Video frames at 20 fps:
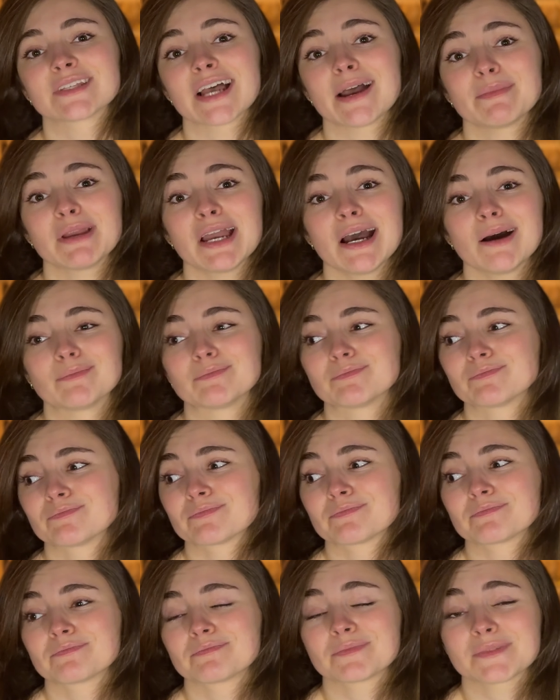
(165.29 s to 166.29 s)
Sign me up.
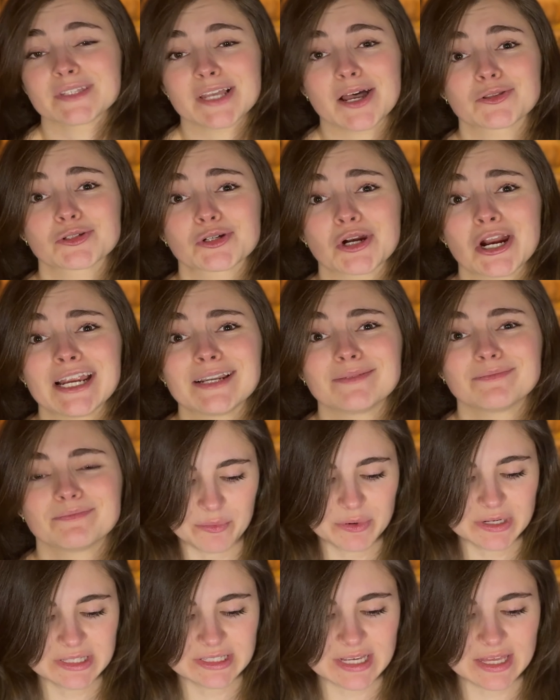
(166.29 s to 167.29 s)
Sounds great. I
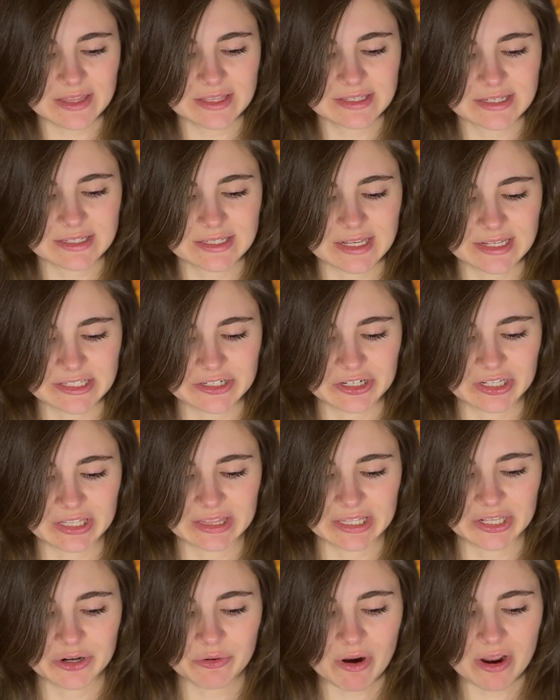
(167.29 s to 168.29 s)
wouldn't say this is necessarily
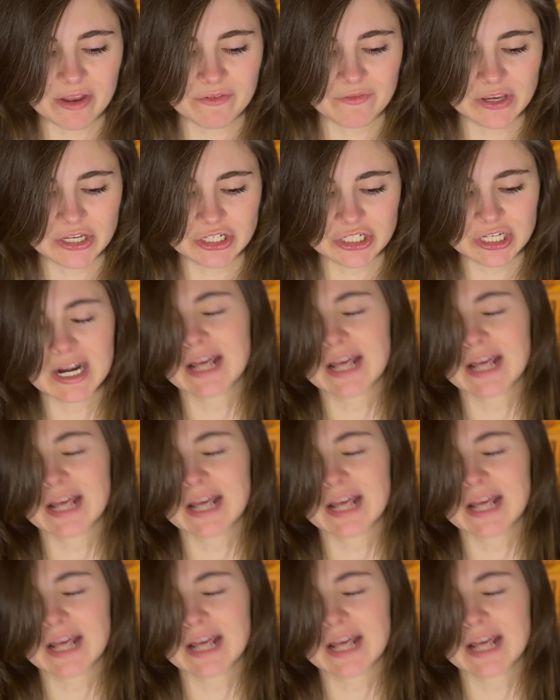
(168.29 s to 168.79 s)
literary fiction.